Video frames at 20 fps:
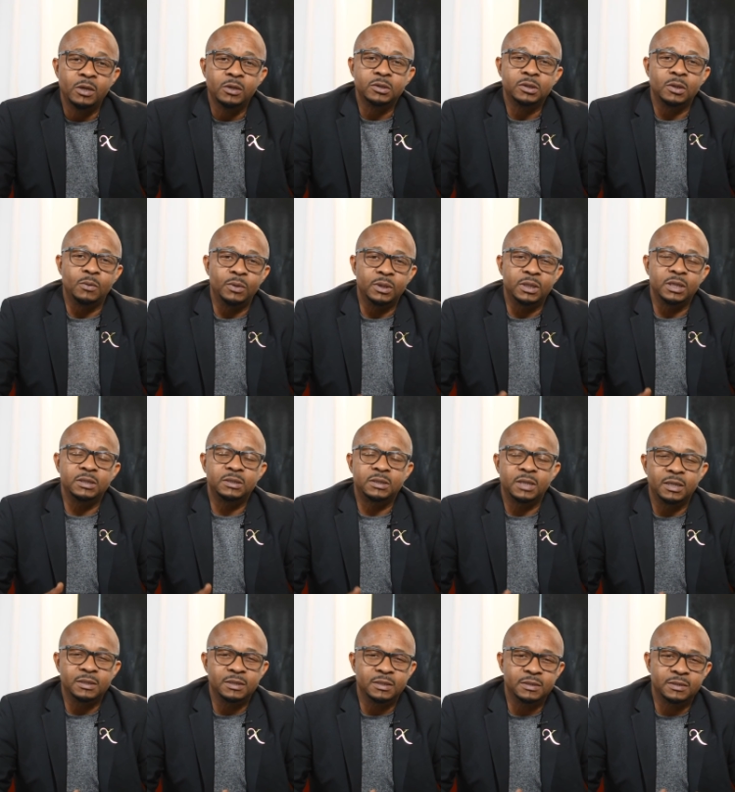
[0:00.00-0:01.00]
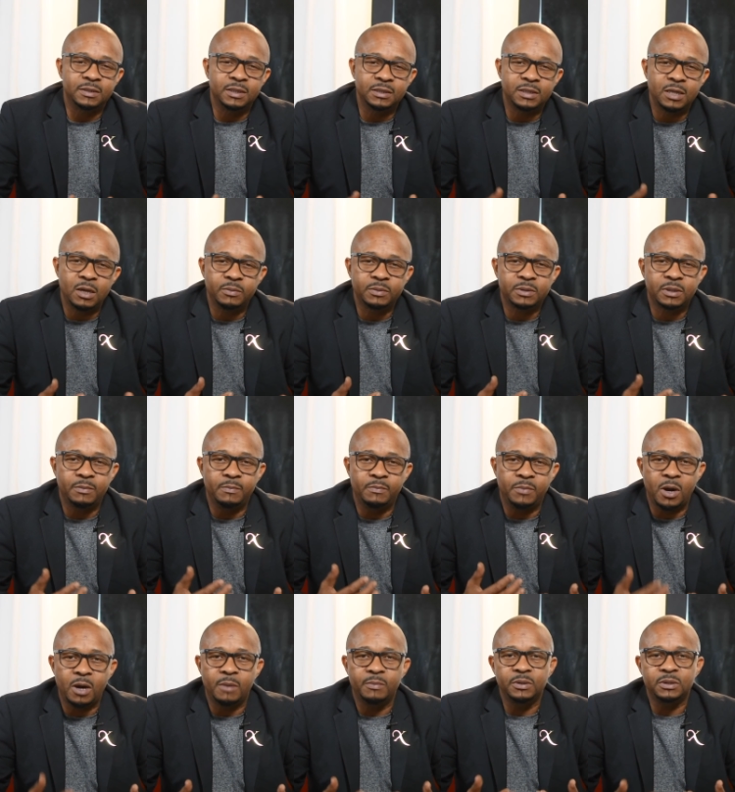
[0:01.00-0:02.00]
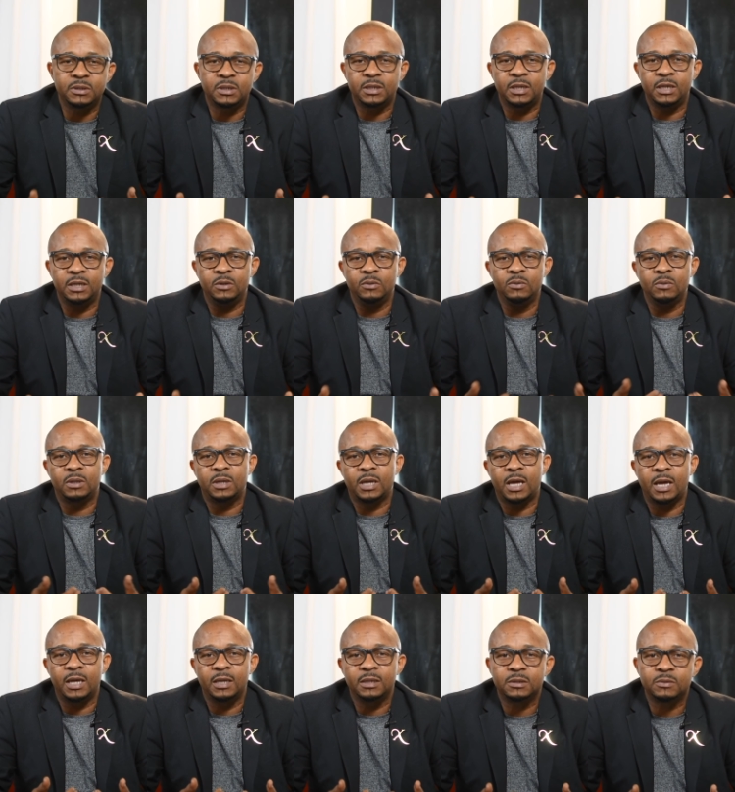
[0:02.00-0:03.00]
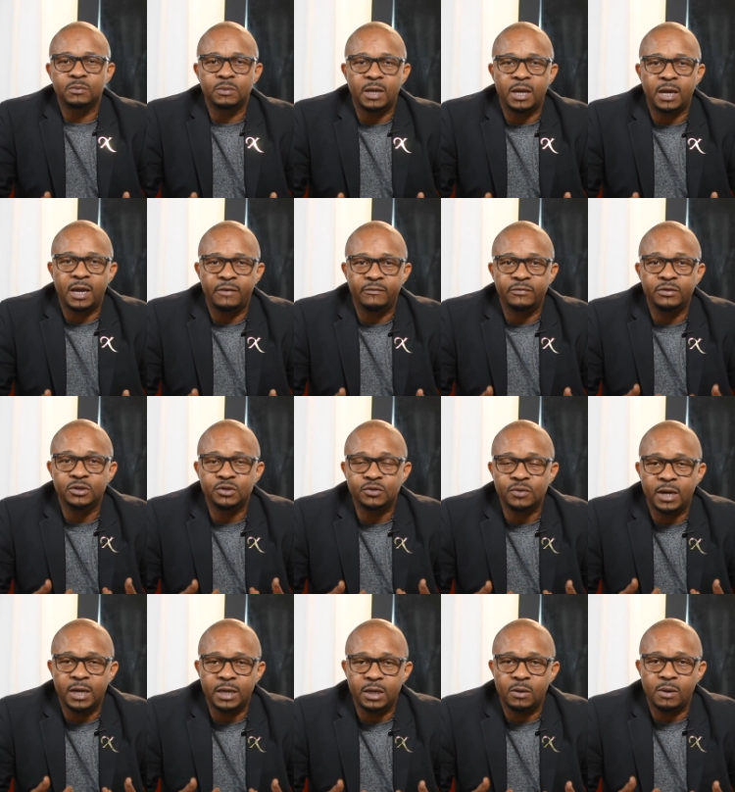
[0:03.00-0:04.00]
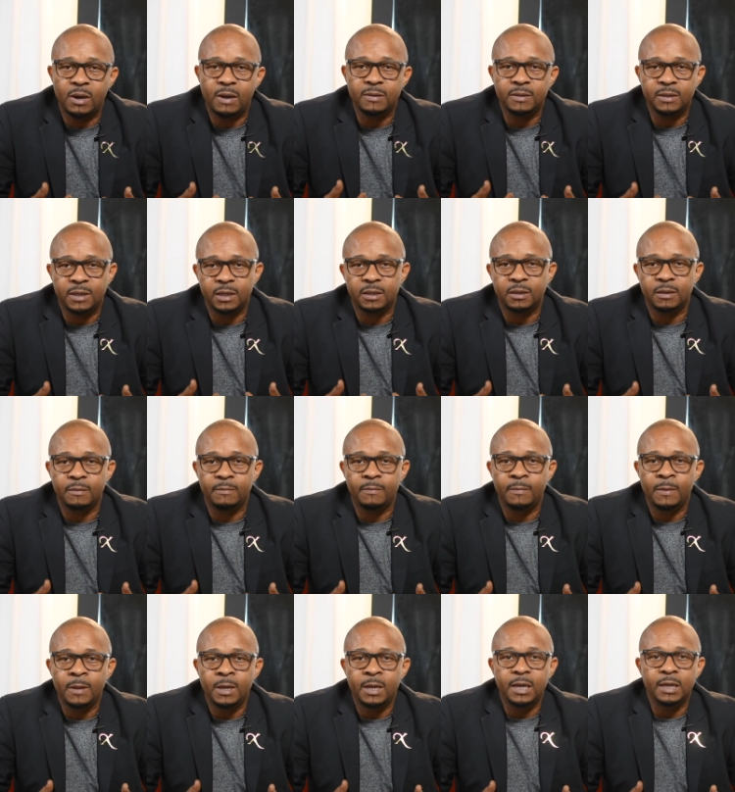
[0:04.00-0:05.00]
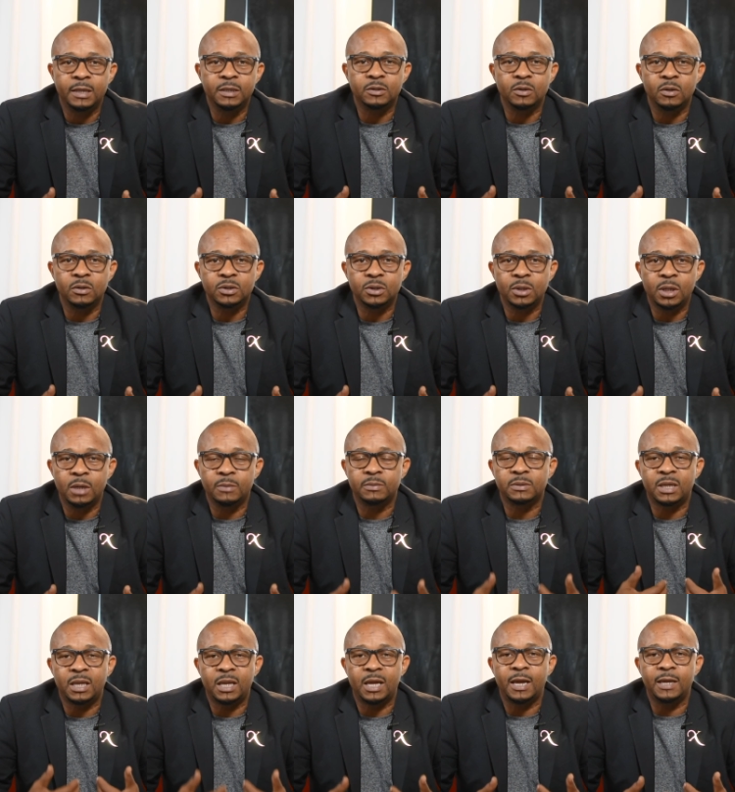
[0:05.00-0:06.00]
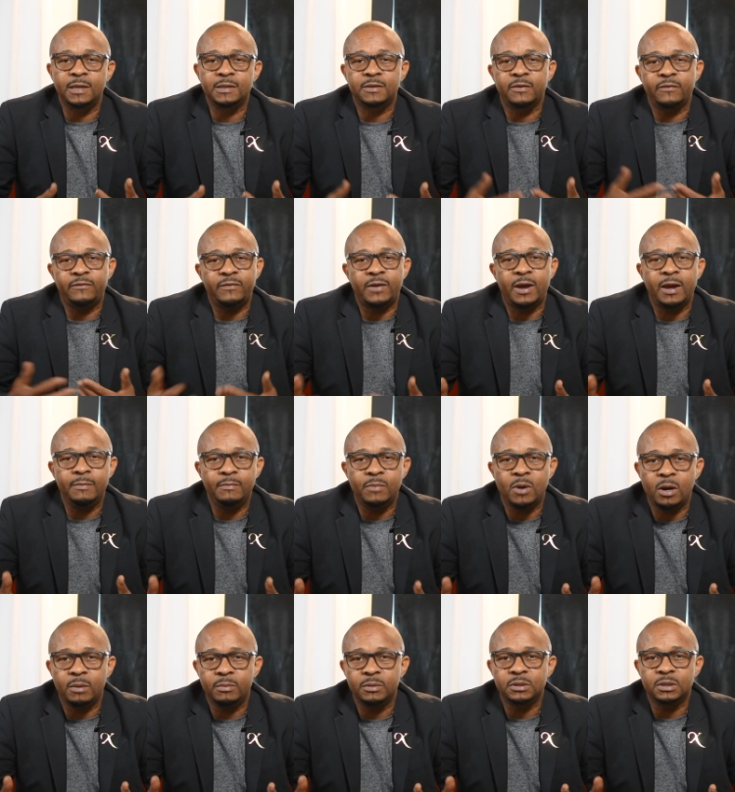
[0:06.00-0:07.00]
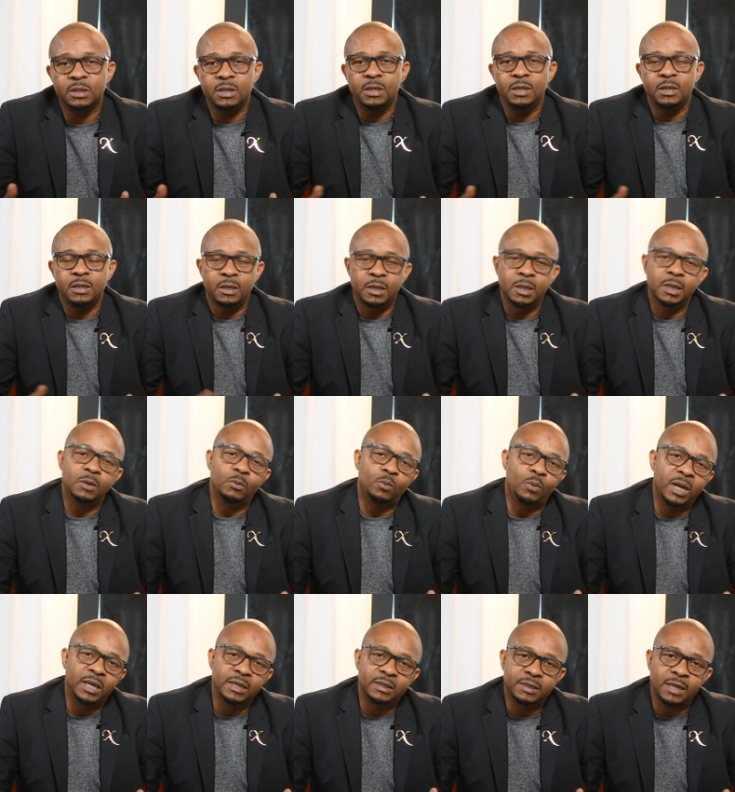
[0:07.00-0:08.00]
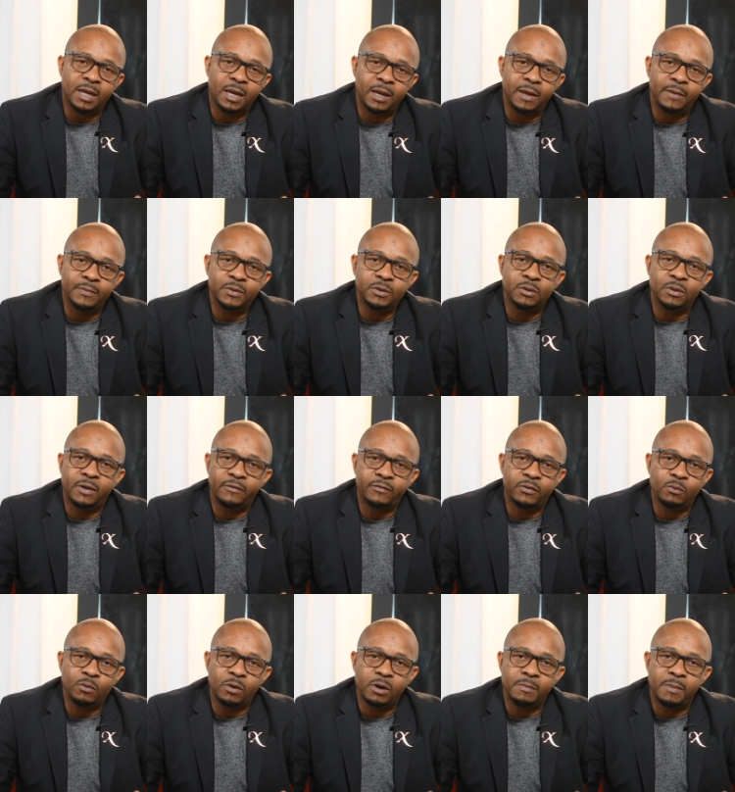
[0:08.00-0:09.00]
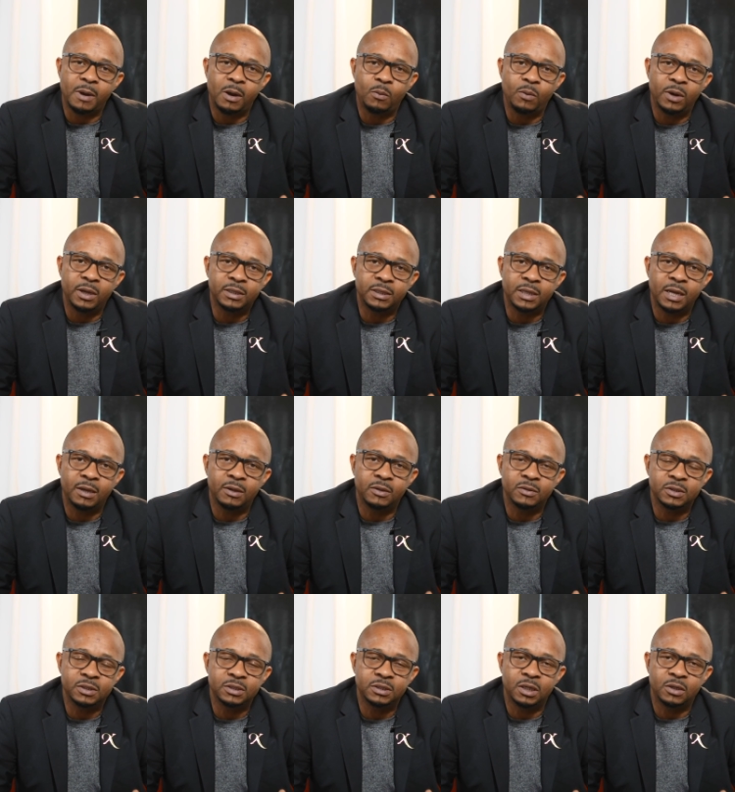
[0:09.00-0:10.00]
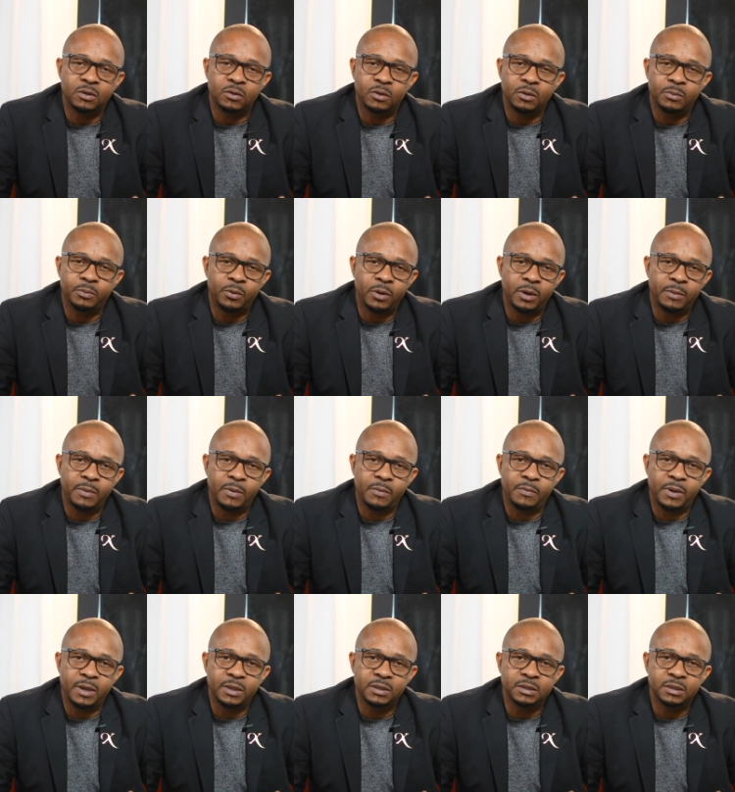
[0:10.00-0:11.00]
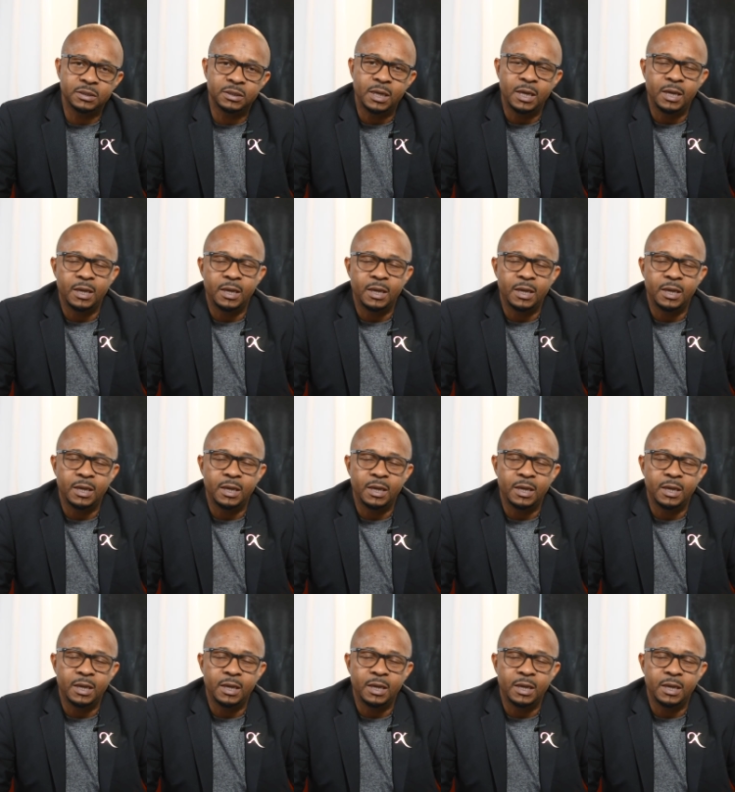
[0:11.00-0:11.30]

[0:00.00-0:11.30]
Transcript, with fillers: So what this does is this helps barbers to get new clients without having to try and go out and get them. And this also helps clients to find barbers. Cut wait time. You don't have to worry about wait time because it's done on appointment basis.